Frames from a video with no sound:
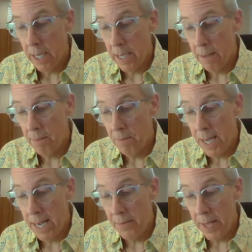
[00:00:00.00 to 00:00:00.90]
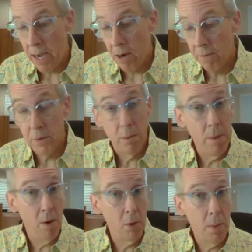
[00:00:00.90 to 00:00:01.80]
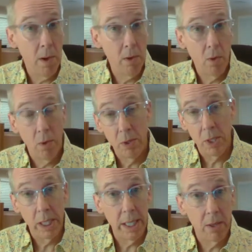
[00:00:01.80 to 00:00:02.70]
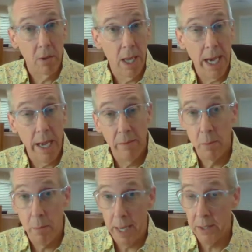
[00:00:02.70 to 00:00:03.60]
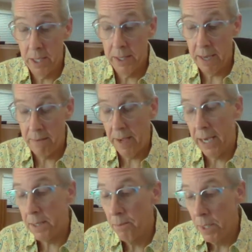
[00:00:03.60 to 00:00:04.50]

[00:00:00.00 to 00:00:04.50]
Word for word: um, and they are, for the most part, going to lead their lives based on that fact.